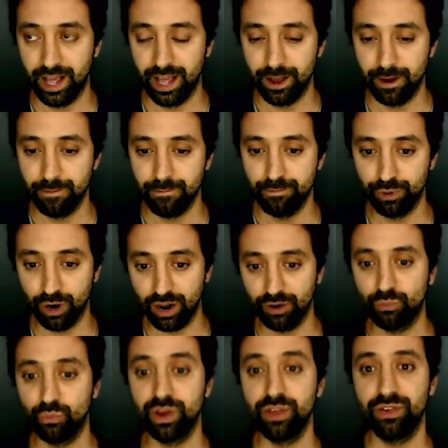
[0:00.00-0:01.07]
brought
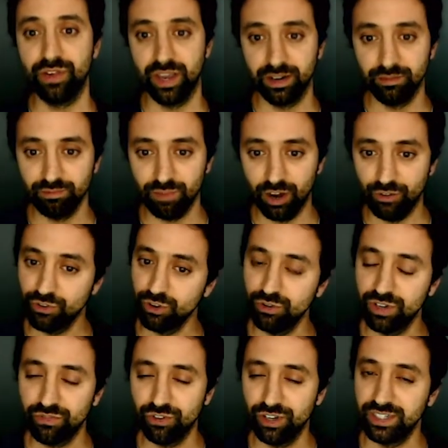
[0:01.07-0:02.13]
with it a few
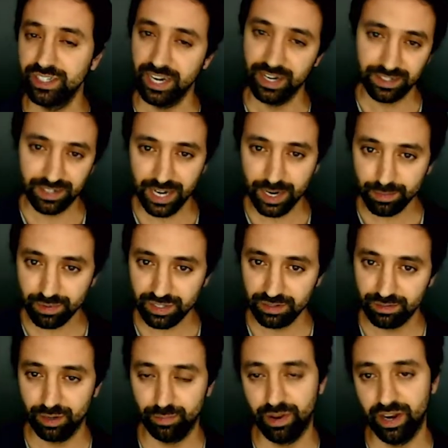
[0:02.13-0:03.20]
different data types,
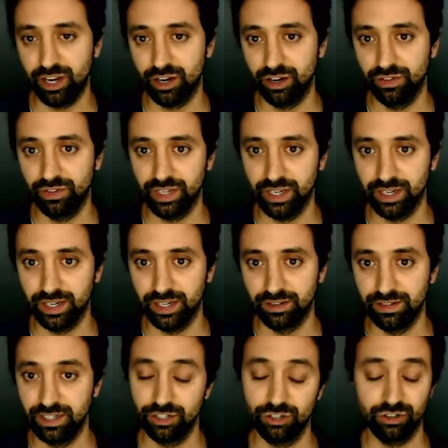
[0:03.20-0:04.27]
depending on the
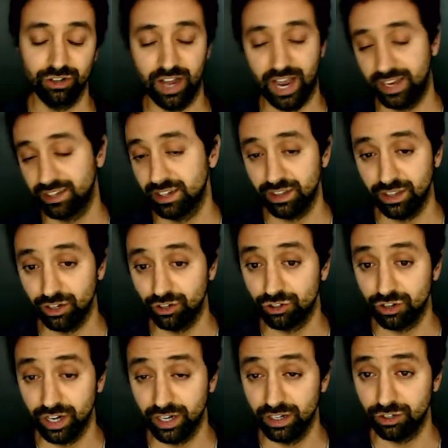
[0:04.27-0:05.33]
digital asset that you're trying to
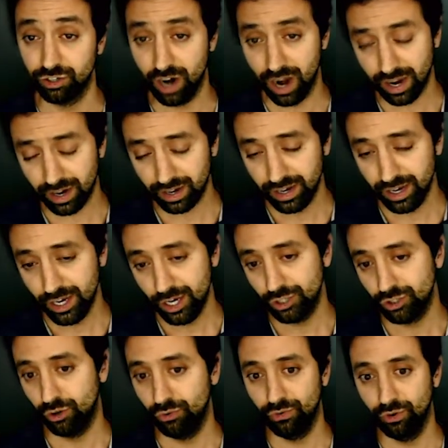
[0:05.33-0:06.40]
track. So
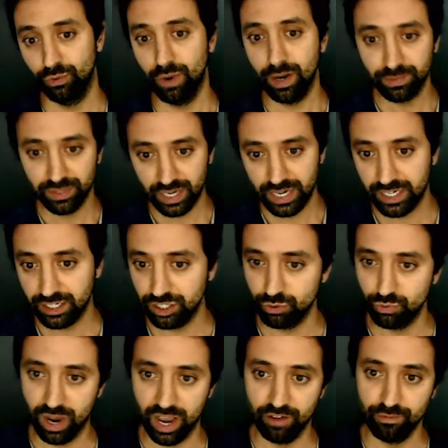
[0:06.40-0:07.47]
for websites, you
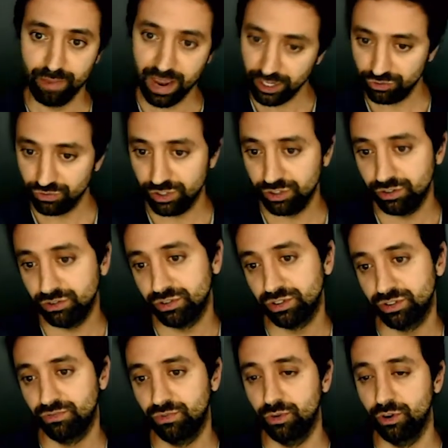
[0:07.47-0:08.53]
have page views. For
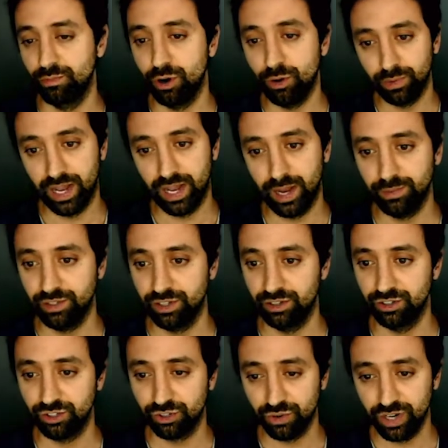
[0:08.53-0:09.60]
mobile apps, screen
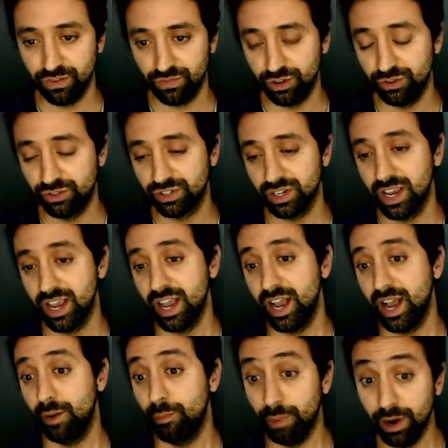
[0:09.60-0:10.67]
views.
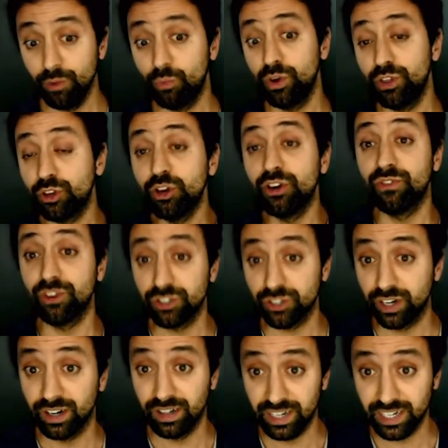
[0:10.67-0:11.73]
But with Universal
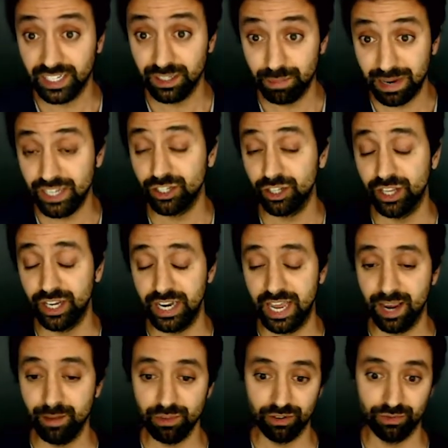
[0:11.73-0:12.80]
Analytics, based on the name, there
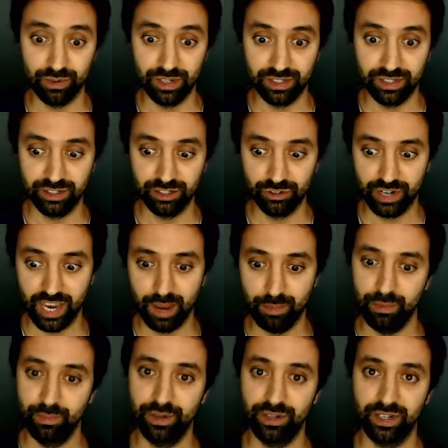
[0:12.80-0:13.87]
was still
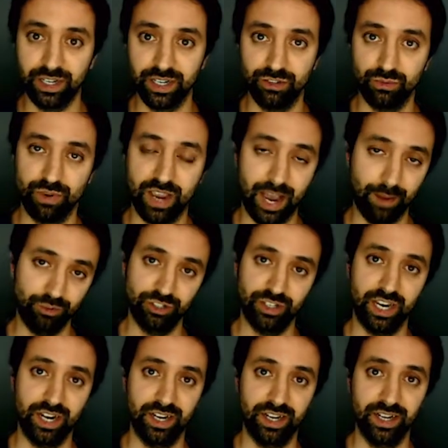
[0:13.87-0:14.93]
capability to capture data
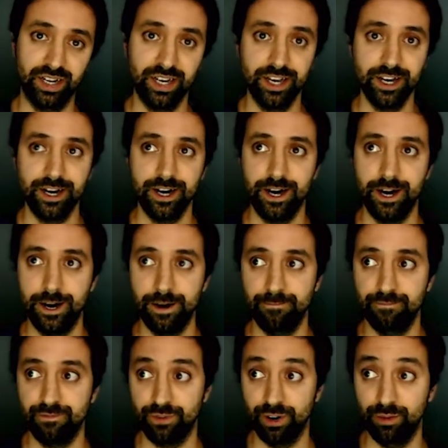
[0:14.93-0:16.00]
from
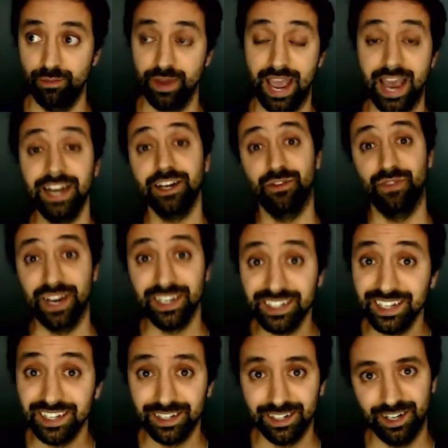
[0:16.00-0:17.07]
any device,
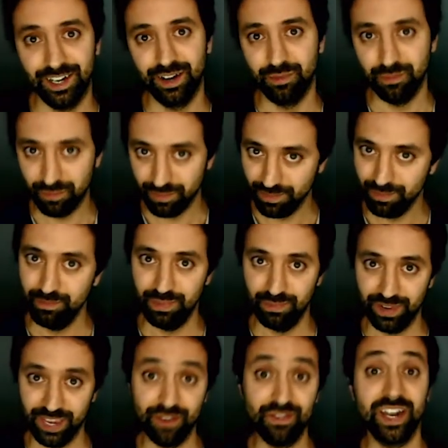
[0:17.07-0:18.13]
given
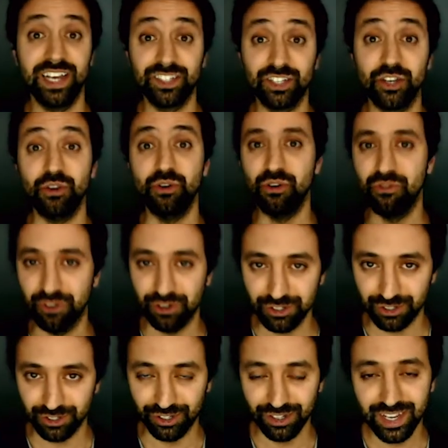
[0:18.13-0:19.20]
it's universal.
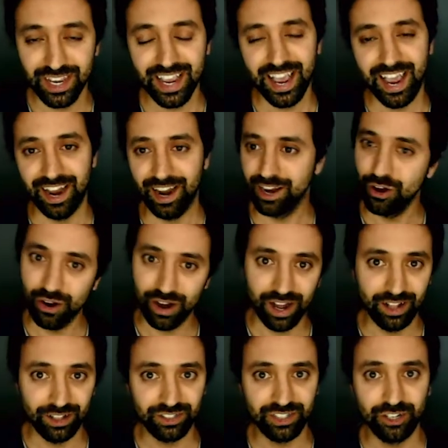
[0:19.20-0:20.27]
And I know
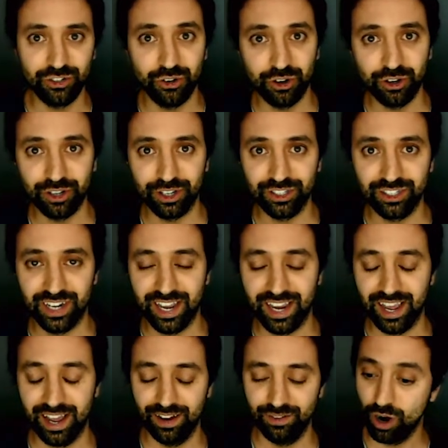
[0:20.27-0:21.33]
Alessandro earlier today
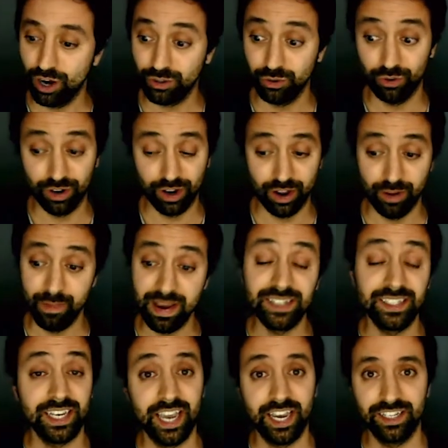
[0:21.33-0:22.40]
walked through an amazing
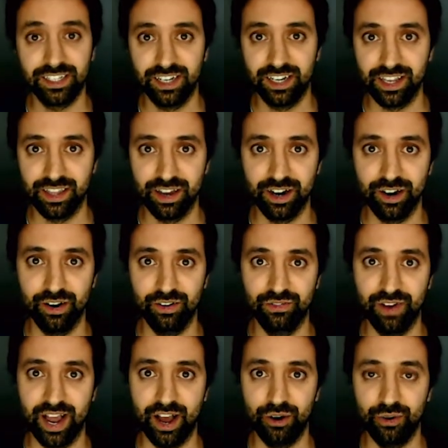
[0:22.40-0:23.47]
case study there of how